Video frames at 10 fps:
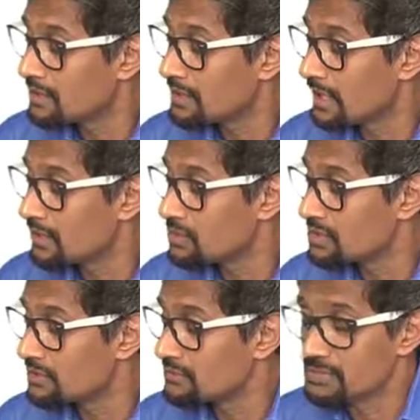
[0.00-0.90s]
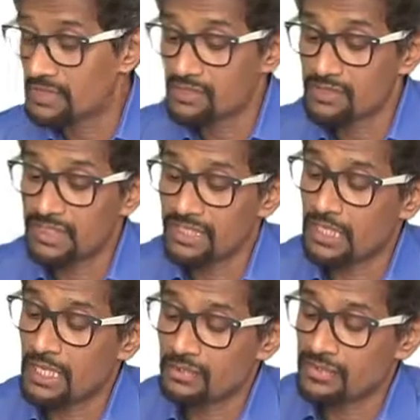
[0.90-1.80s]
thousand, which is three
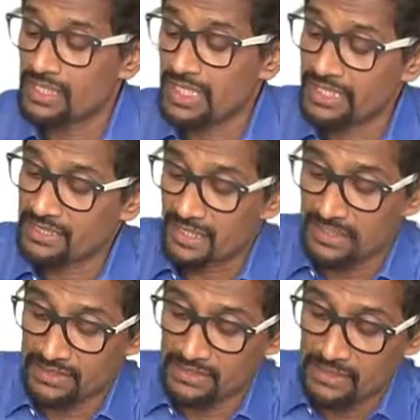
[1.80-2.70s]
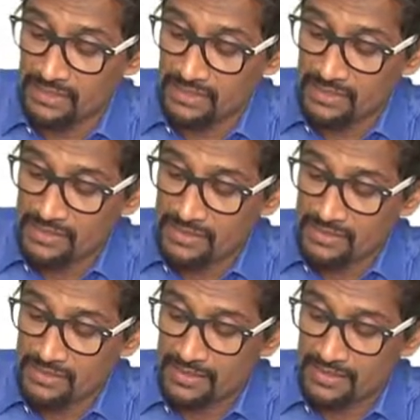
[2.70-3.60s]
thousand eight hundred
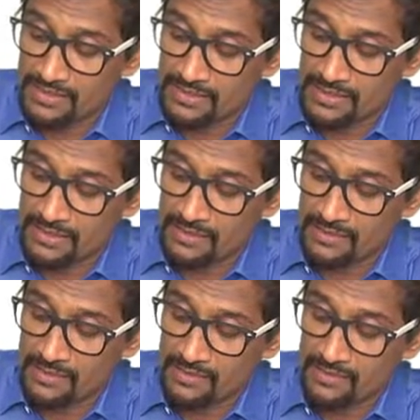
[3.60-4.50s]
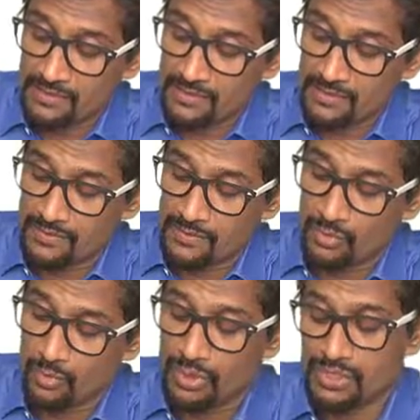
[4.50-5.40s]
sixteen. So
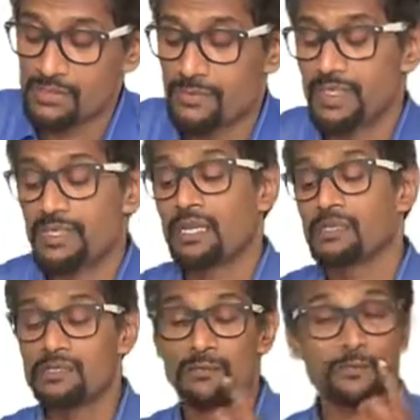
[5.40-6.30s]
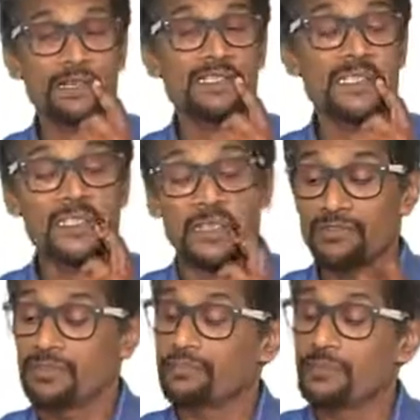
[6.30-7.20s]
what has been done is the first set of
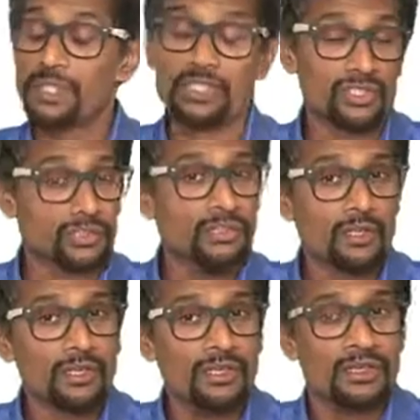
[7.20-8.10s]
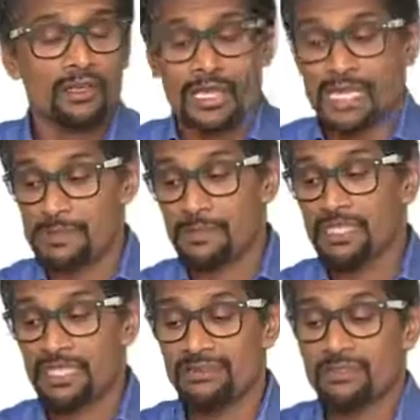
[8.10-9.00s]
information has
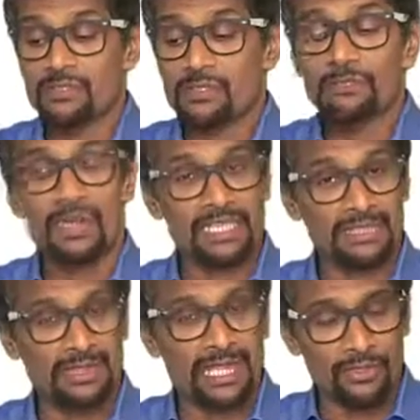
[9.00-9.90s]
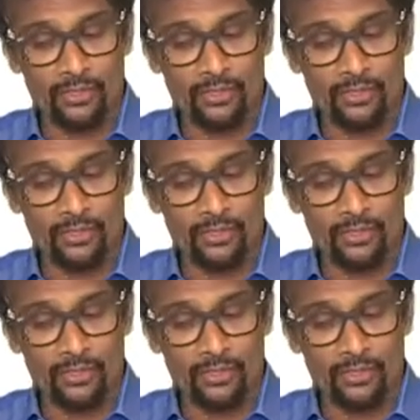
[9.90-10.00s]
been given to find the value